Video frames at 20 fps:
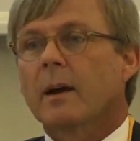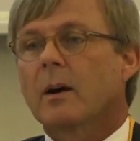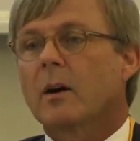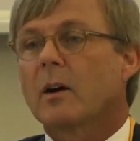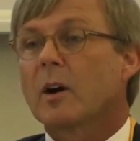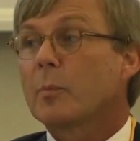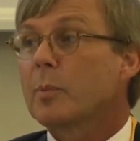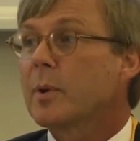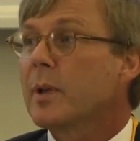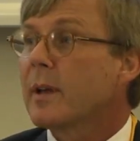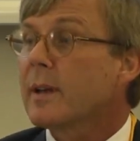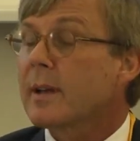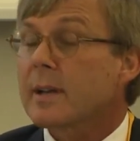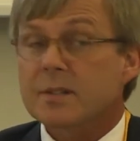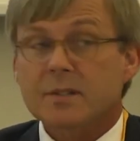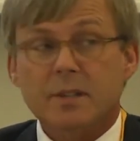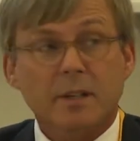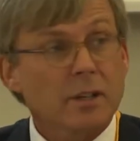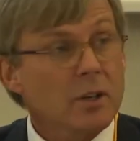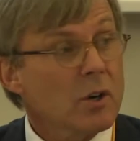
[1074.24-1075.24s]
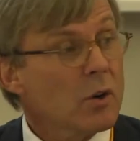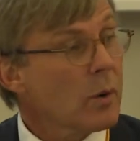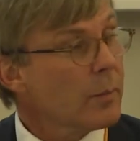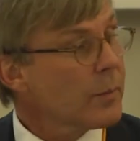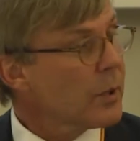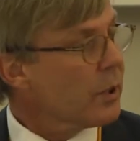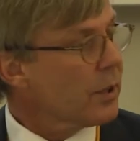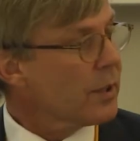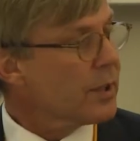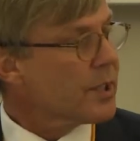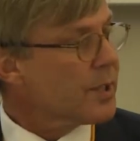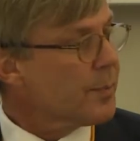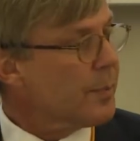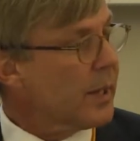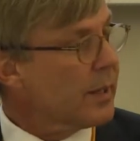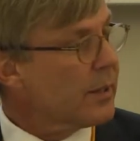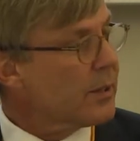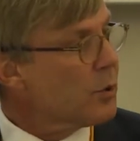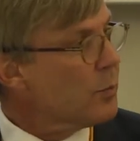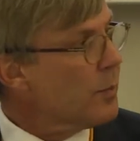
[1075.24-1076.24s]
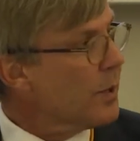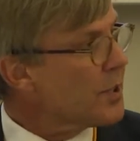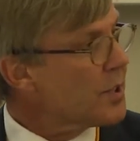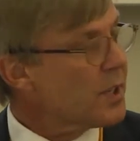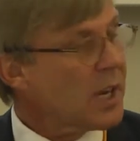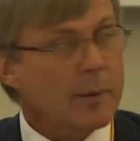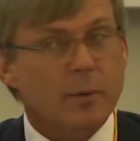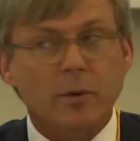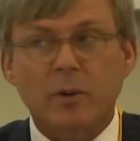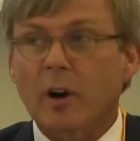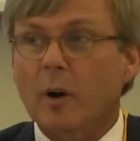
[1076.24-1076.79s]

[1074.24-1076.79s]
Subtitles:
RPAS, I know I'm not going to spend too much time on